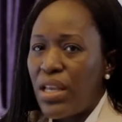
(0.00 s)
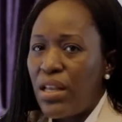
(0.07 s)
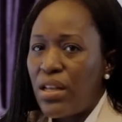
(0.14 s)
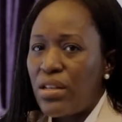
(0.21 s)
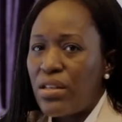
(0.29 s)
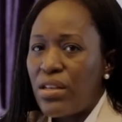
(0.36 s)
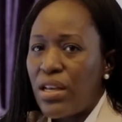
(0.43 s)

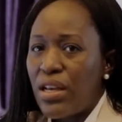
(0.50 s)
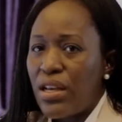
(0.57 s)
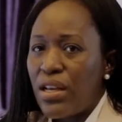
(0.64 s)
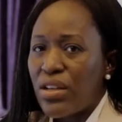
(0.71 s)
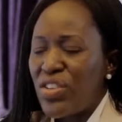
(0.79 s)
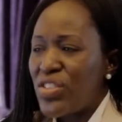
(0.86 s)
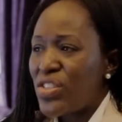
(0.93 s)
in
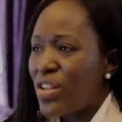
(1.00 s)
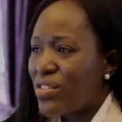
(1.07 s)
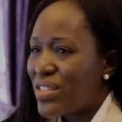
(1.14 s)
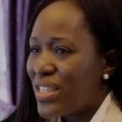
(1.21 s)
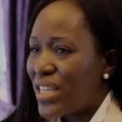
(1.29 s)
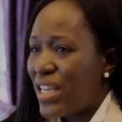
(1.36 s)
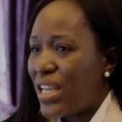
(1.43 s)
uh,
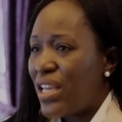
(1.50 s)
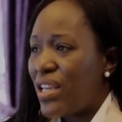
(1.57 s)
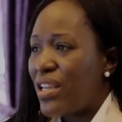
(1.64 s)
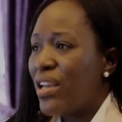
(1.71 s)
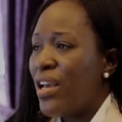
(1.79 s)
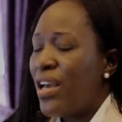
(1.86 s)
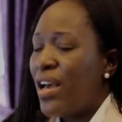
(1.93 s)
consulting,